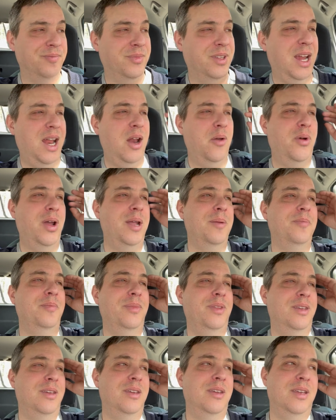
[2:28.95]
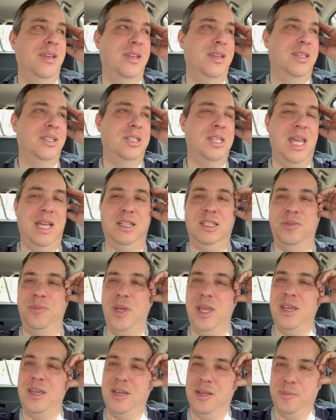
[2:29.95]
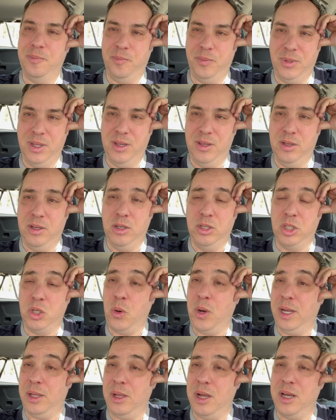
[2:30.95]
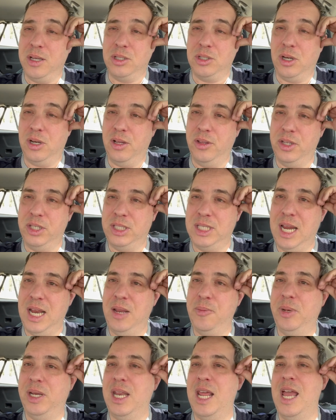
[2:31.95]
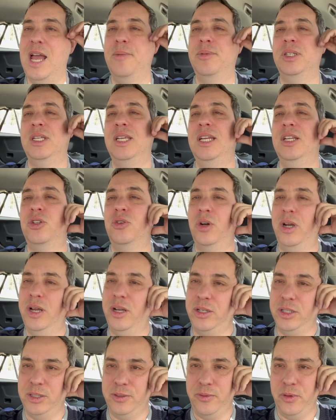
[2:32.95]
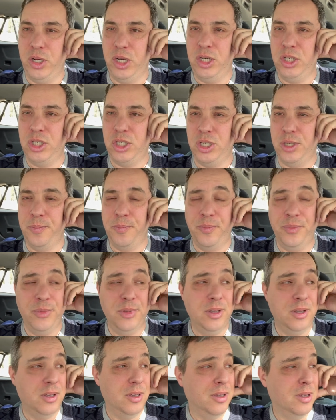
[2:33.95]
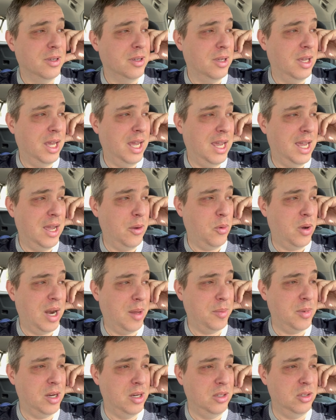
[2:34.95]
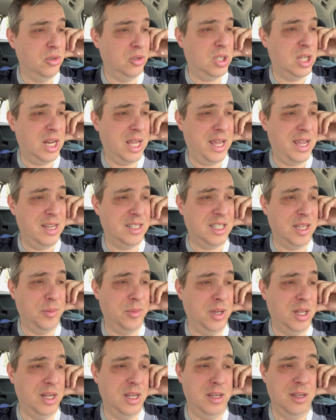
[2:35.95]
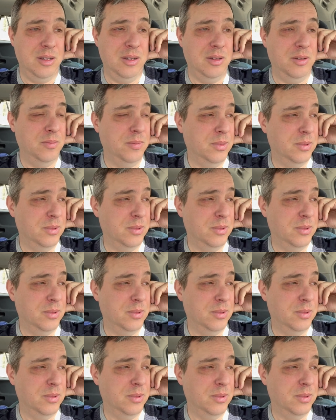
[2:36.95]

Anyway, tech speak. So I lost all the Sandy McNab ski trails footage. And what I'm going to do today is I've